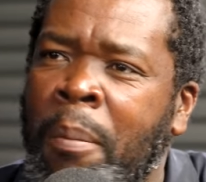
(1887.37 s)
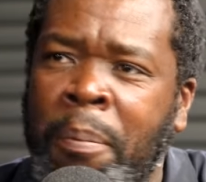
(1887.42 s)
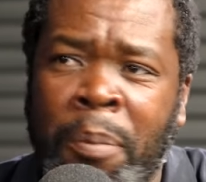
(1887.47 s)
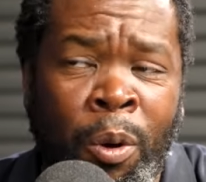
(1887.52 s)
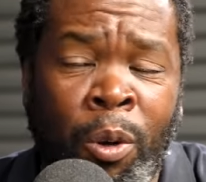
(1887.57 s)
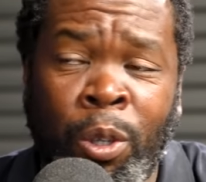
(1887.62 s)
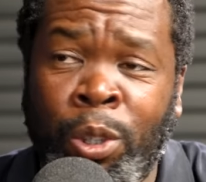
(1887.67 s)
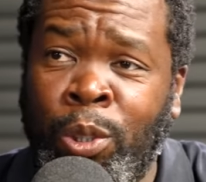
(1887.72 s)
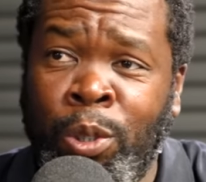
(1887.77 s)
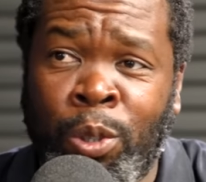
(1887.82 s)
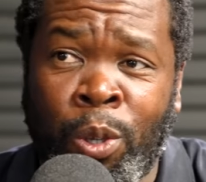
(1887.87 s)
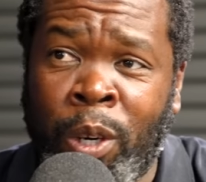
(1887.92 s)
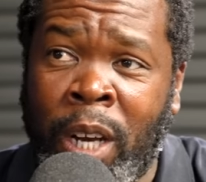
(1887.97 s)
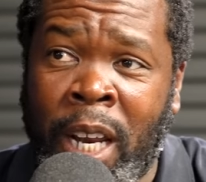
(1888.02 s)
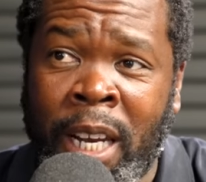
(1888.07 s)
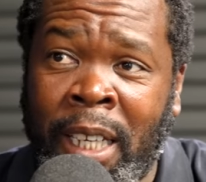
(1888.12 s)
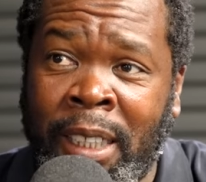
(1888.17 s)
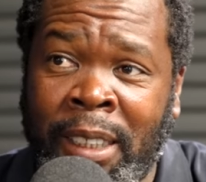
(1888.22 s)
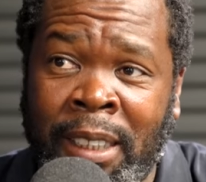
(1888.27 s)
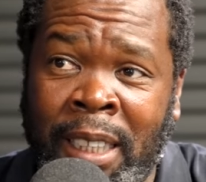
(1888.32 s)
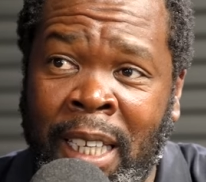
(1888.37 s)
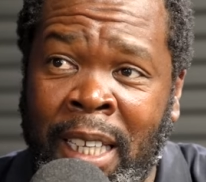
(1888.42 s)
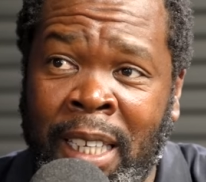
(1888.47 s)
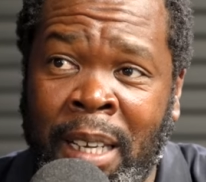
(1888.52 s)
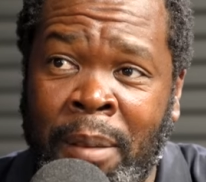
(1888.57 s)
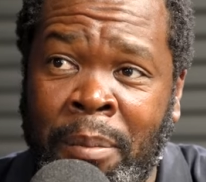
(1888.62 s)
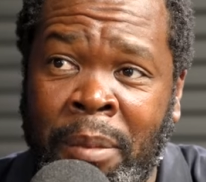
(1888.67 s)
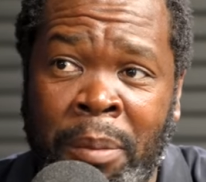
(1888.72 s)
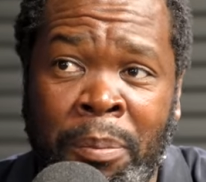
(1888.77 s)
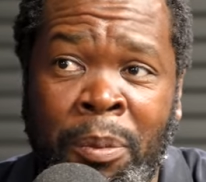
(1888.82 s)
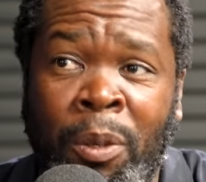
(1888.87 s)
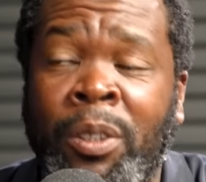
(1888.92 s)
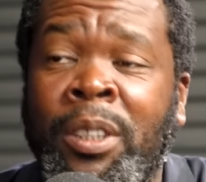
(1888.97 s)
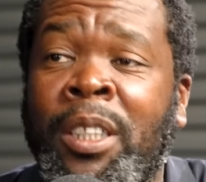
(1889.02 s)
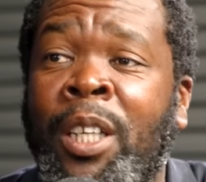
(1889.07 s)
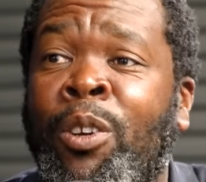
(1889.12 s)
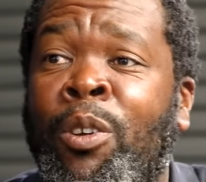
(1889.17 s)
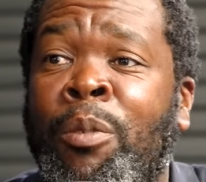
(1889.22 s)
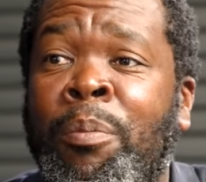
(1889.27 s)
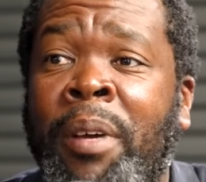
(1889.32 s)
because you don't understand them and because
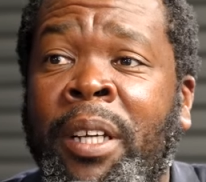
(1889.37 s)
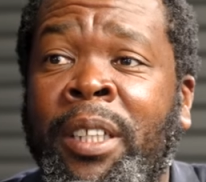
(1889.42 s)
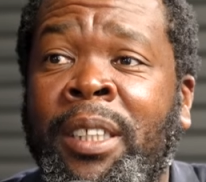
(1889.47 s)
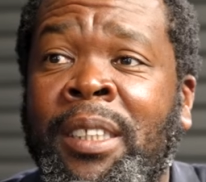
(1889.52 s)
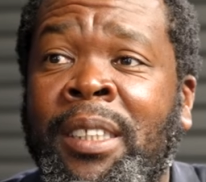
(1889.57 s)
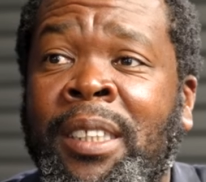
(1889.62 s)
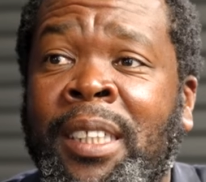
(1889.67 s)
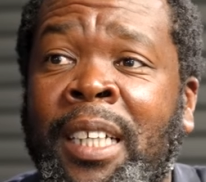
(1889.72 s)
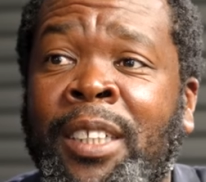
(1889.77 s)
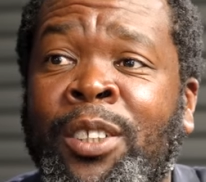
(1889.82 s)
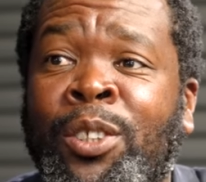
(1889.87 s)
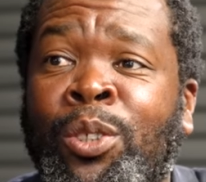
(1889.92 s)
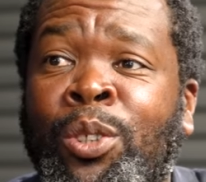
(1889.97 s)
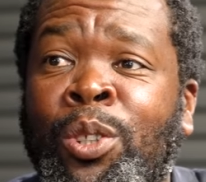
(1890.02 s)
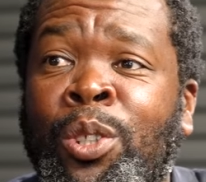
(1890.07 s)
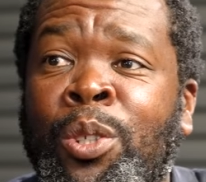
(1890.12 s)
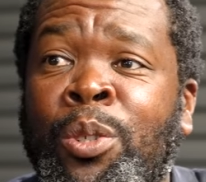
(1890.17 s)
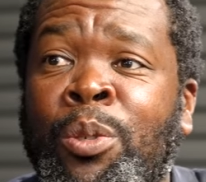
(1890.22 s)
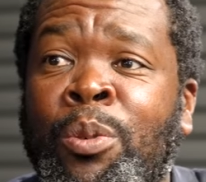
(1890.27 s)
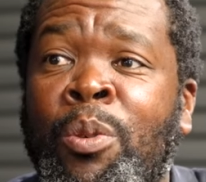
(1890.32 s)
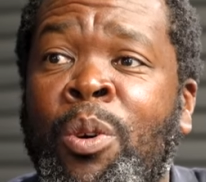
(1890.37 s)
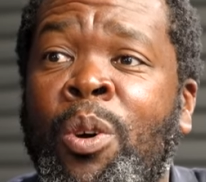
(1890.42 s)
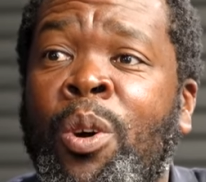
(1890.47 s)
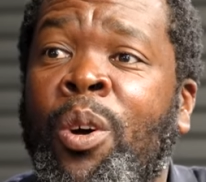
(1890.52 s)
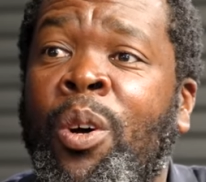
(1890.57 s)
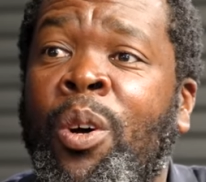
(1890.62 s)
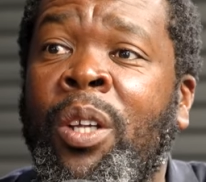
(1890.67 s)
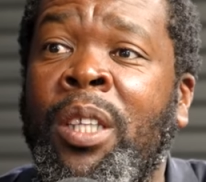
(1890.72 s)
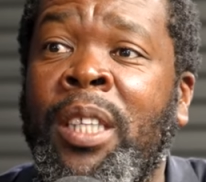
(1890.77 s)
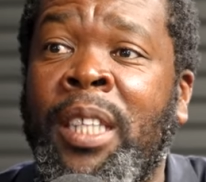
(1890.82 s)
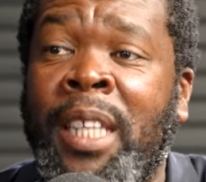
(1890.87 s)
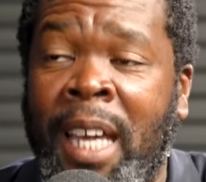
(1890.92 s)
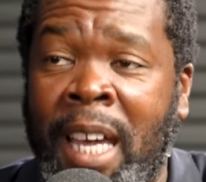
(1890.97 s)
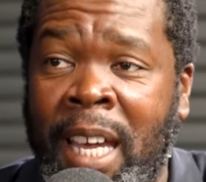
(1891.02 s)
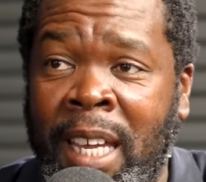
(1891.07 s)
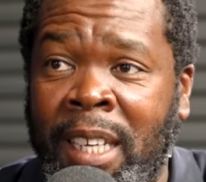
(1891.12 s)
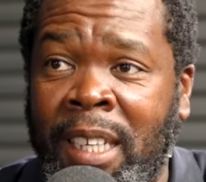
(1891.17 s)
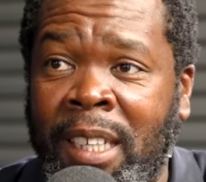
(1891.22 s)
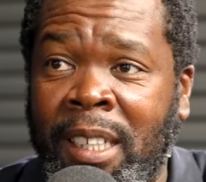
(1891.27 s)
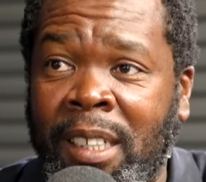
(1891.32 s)
they don't make sense to you
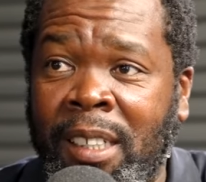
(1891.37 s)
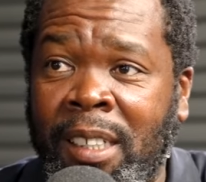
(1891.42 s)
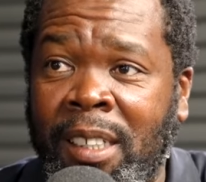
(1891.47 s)
then.